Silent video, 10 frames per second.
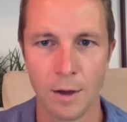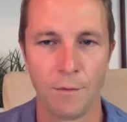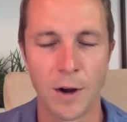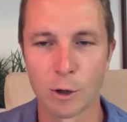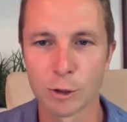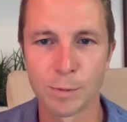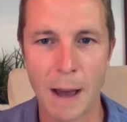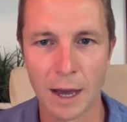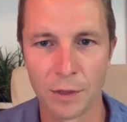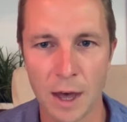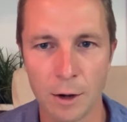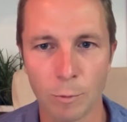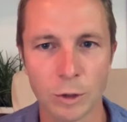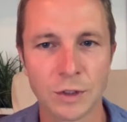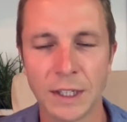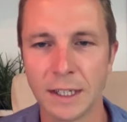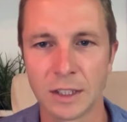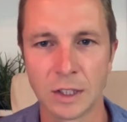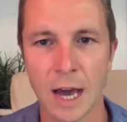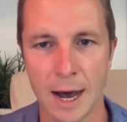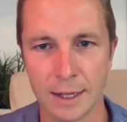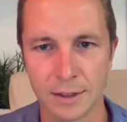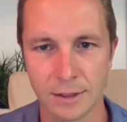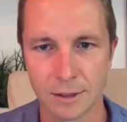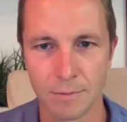Pharaohs back then were seen as gods.